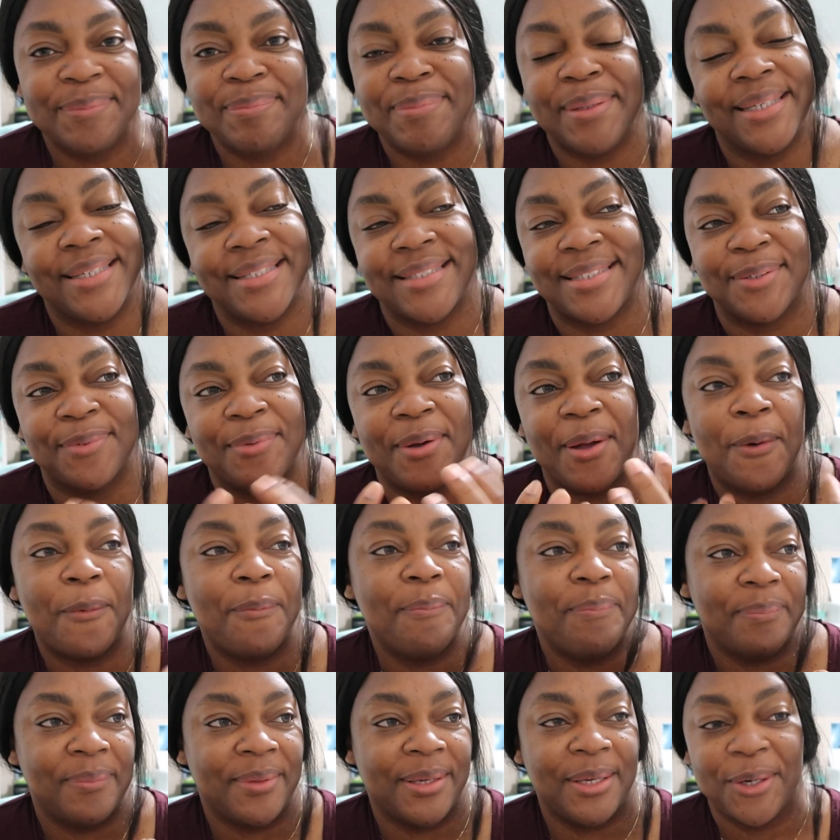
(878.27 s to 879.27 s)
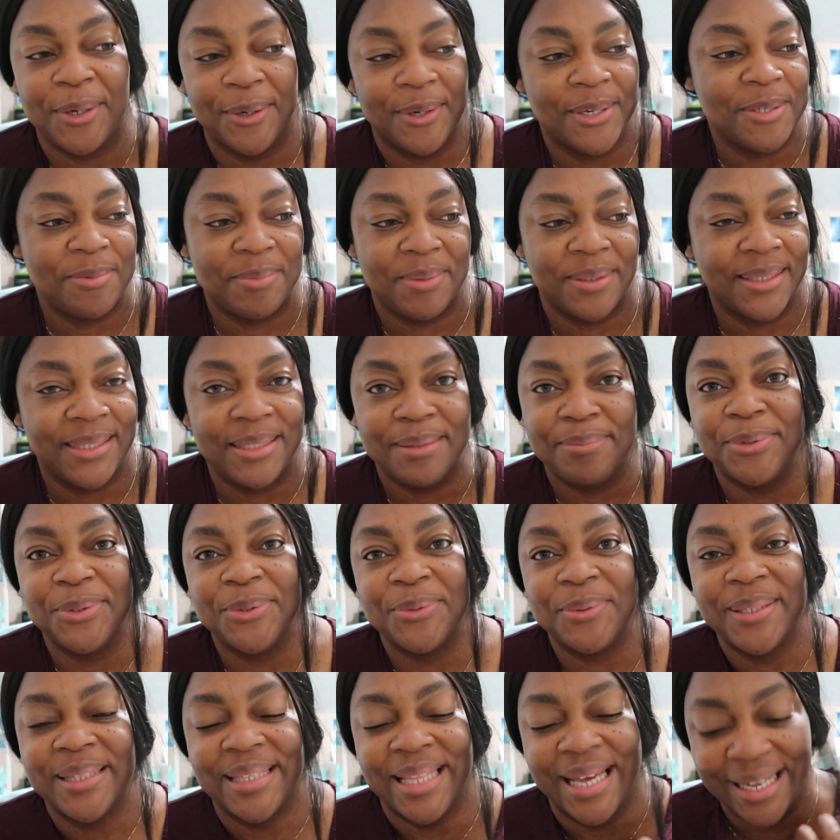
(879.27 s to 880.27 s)
because it will help encourage me to keep
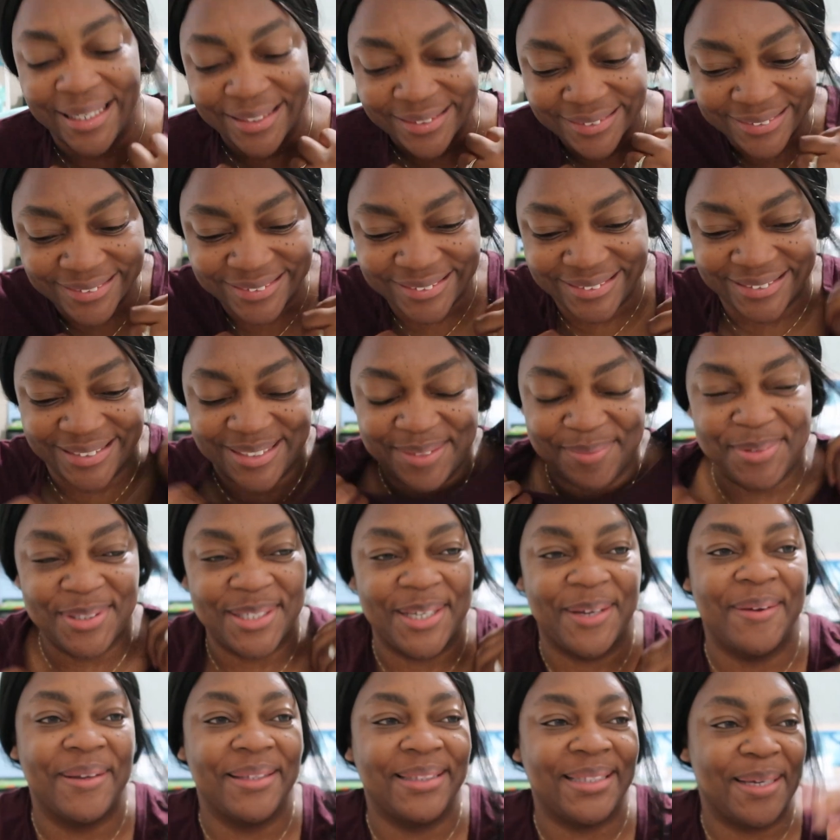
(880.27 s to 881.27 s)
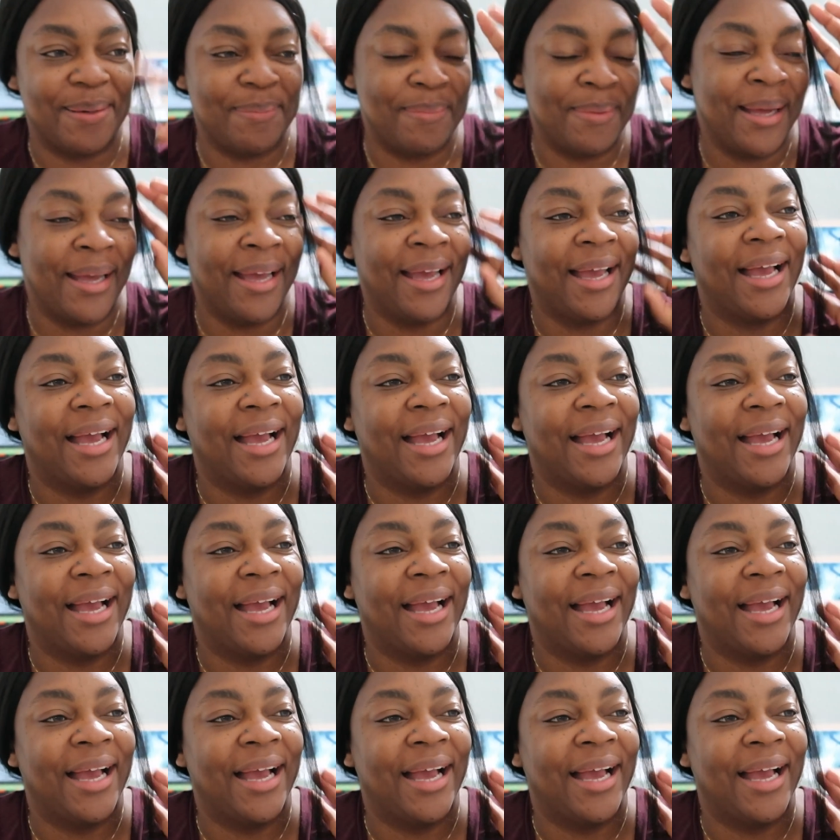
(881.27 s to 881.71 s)
doing that. to keep sharing them.